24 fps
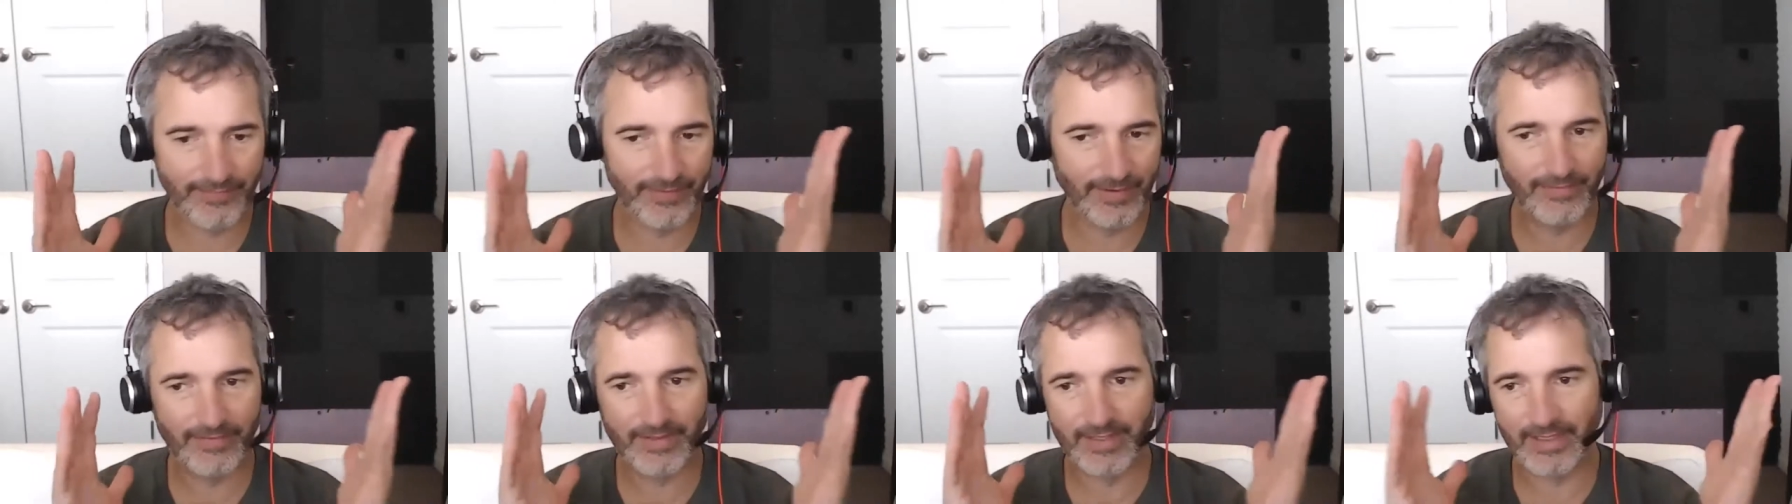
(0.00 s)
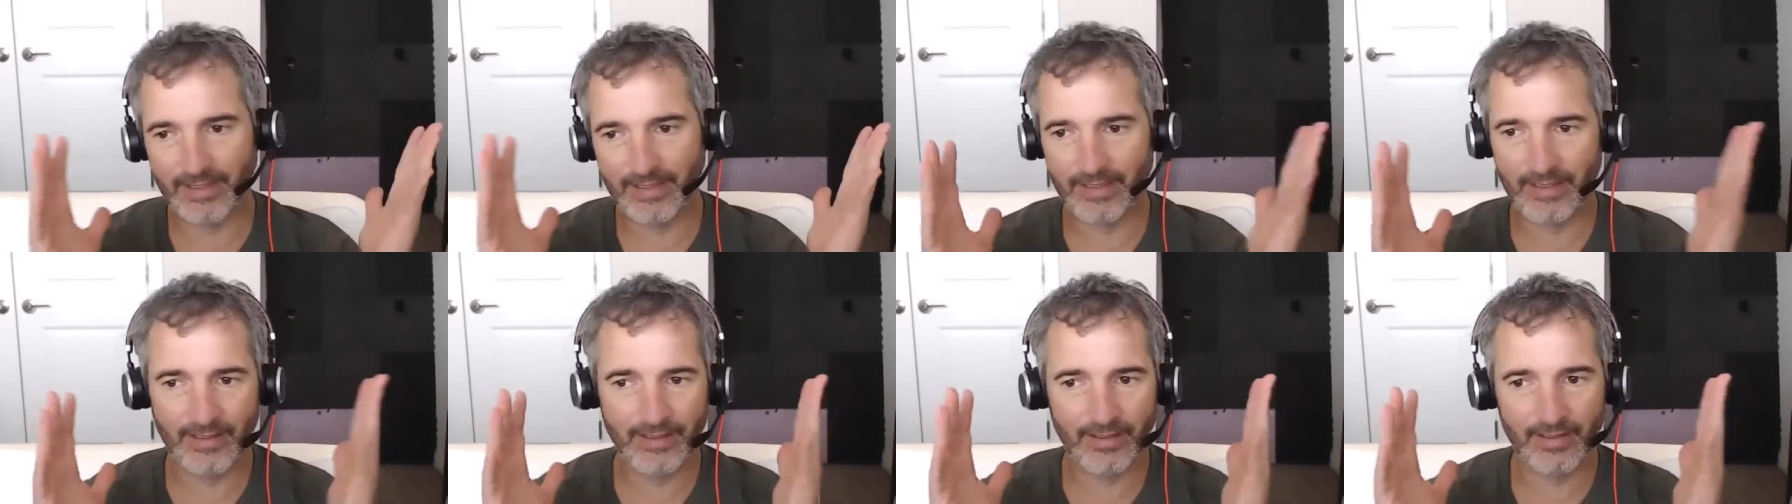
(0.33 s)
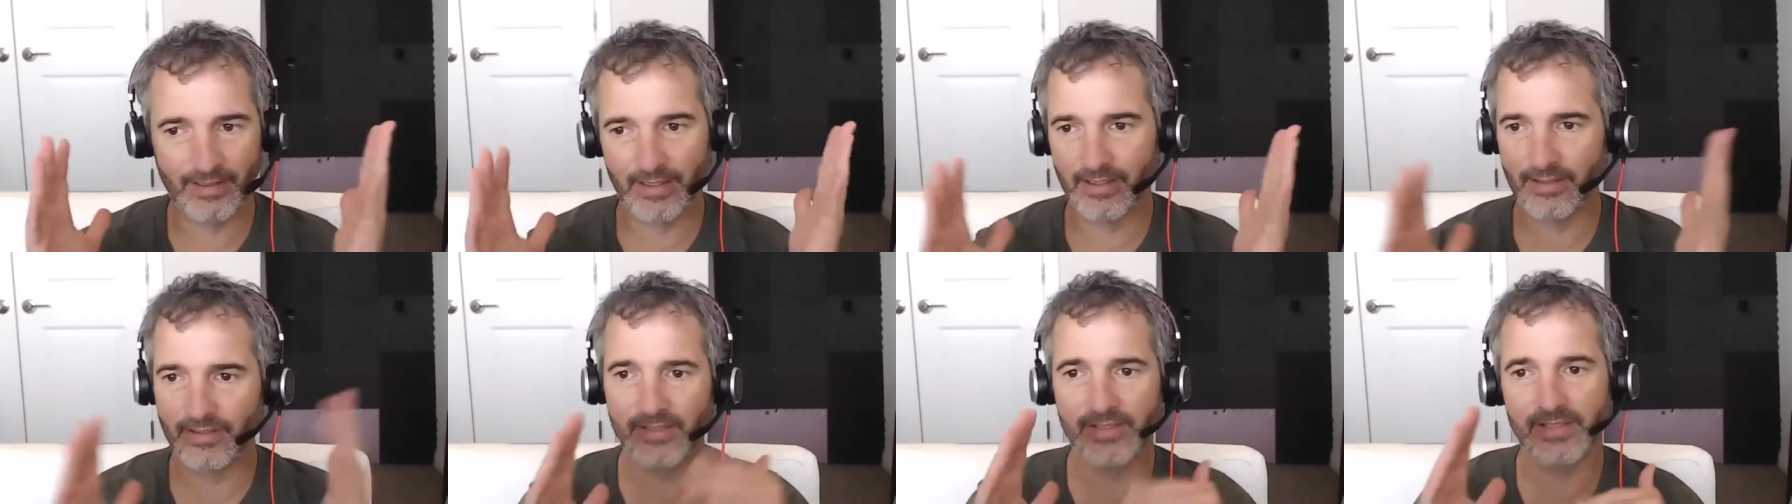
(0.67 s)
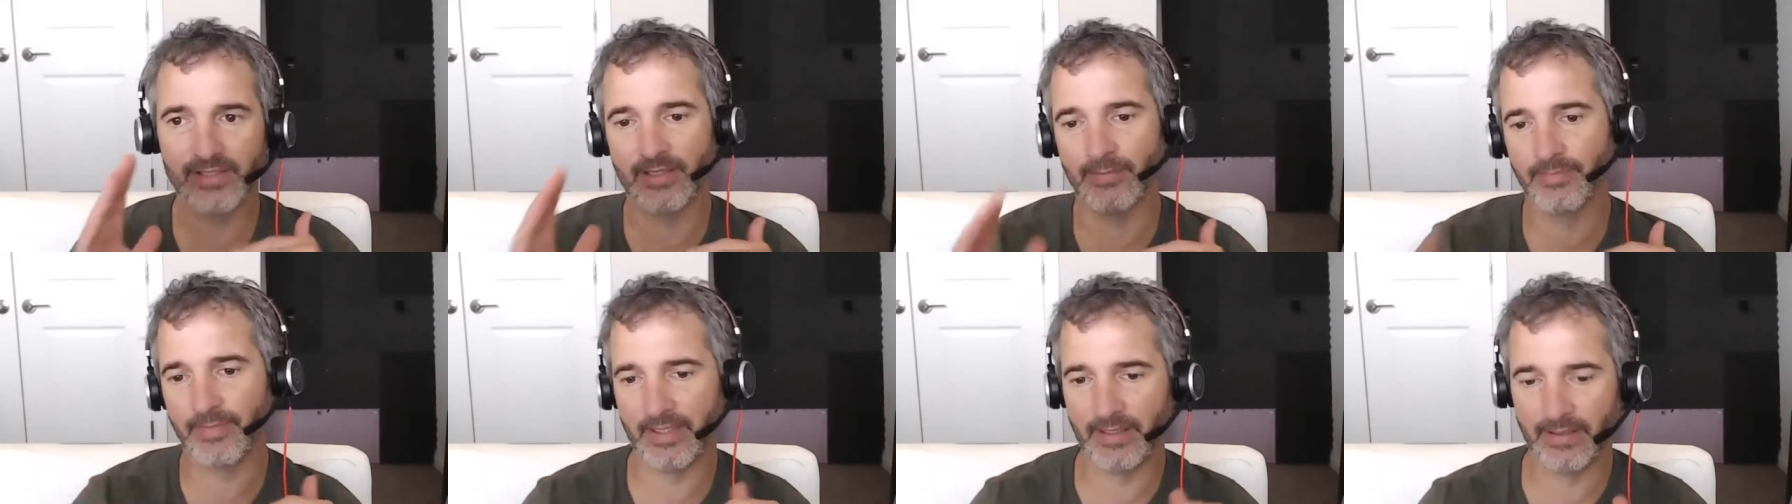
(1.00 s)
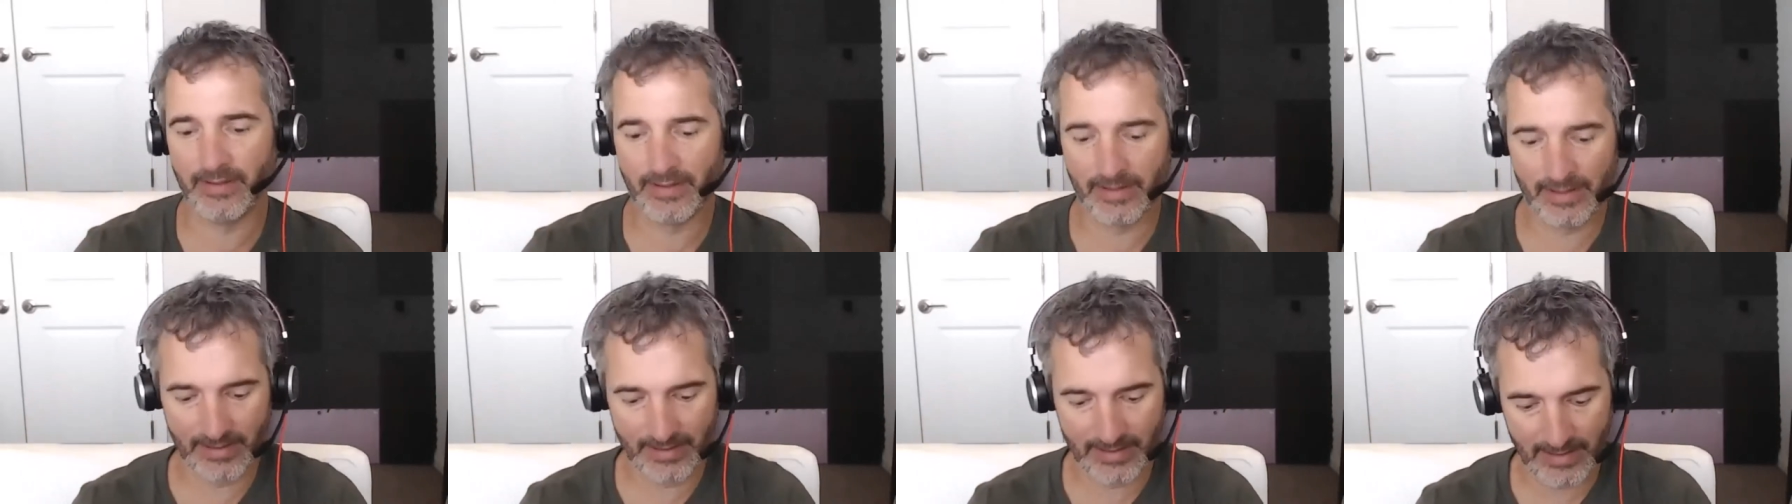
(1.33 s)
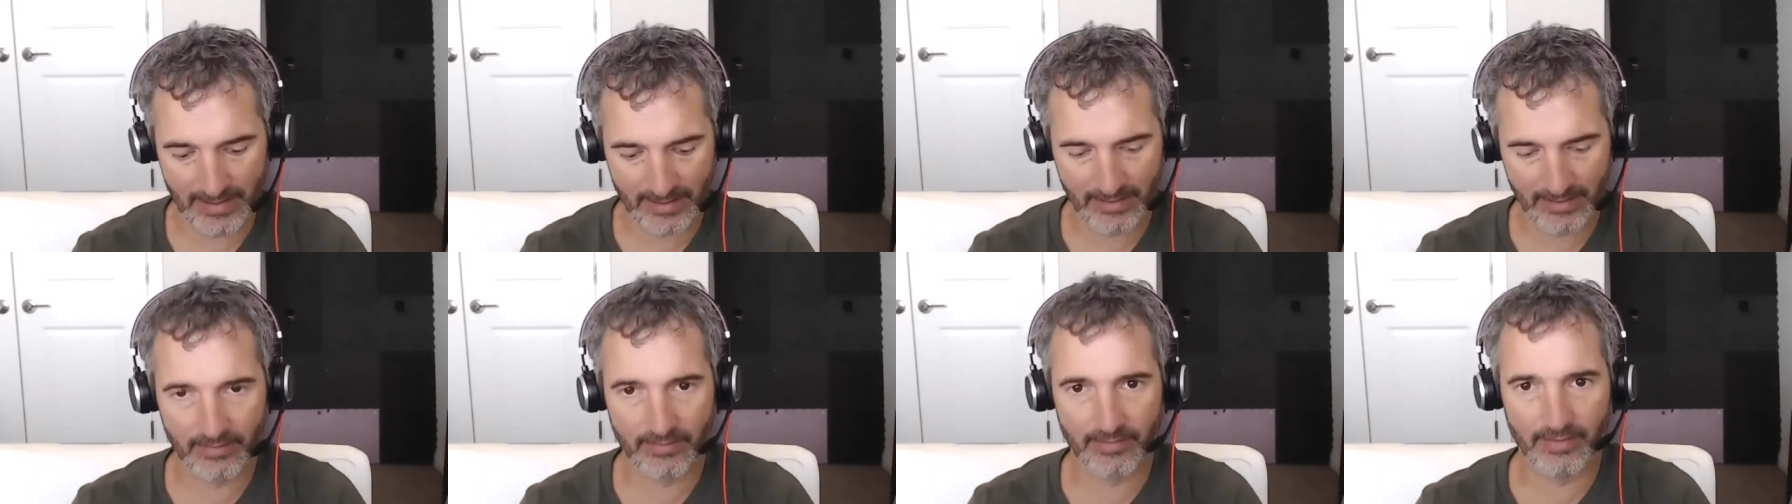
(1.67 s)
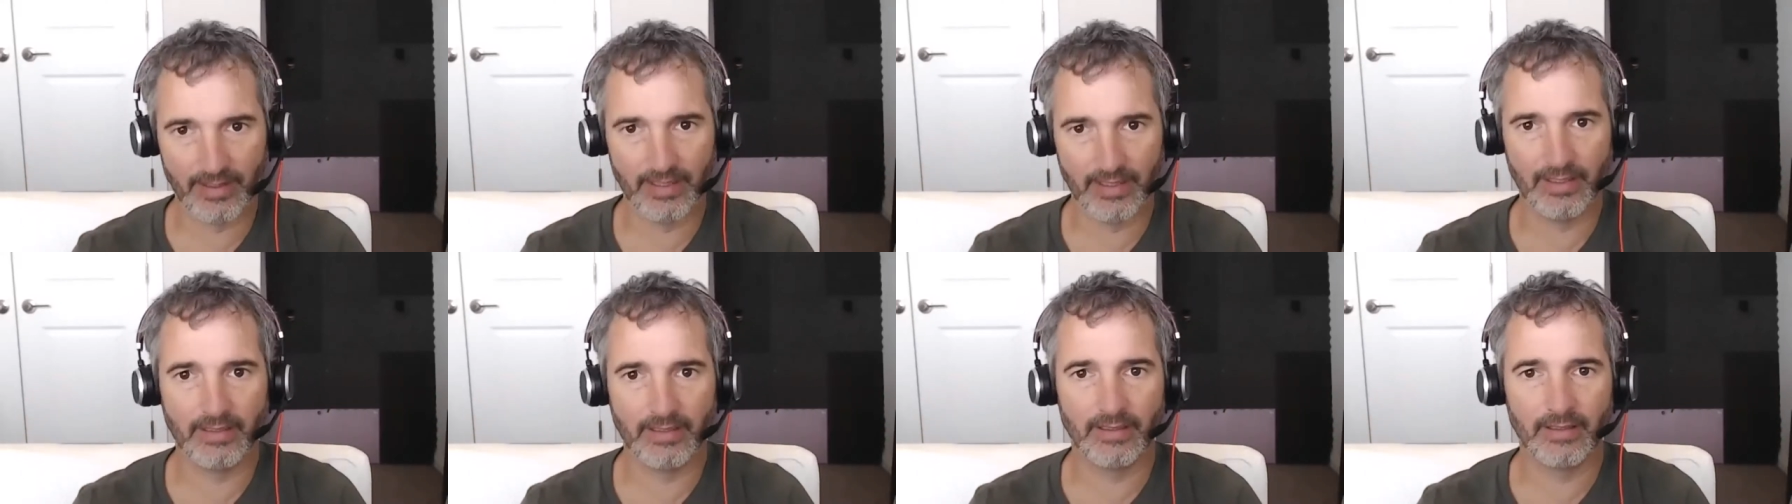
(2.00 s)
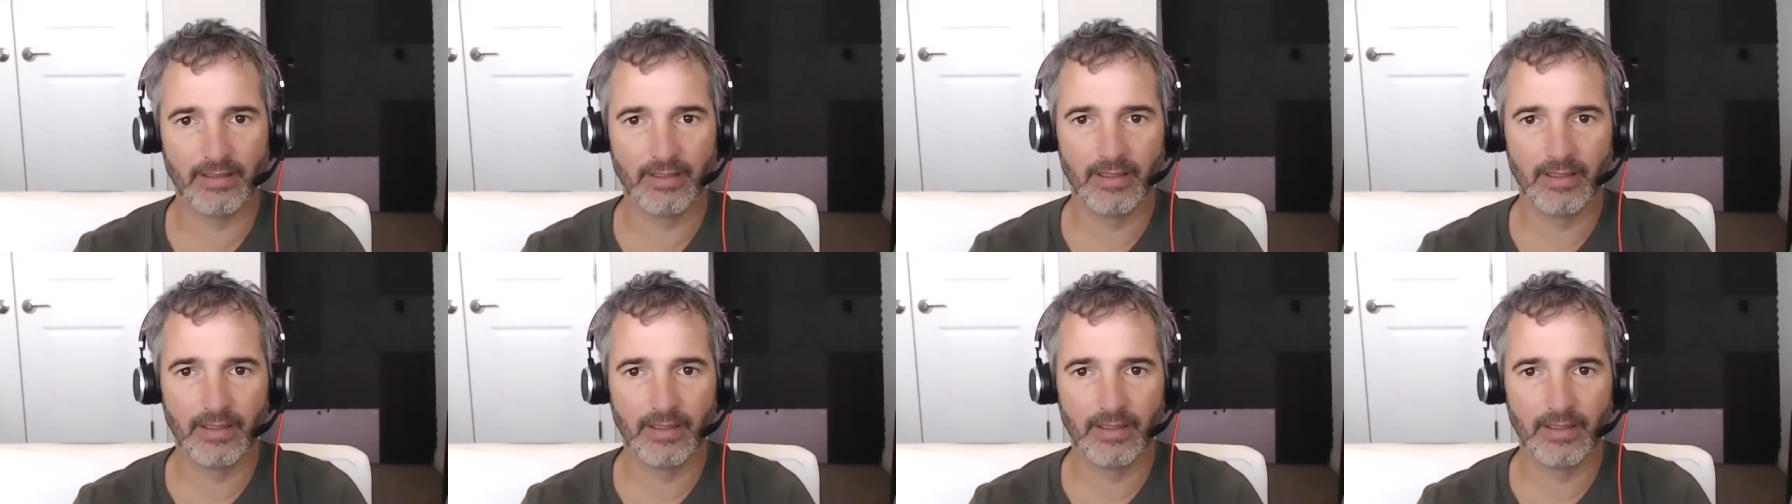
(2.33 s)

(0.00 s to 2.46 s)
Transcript: fifteen hundred dollars, something like that, right?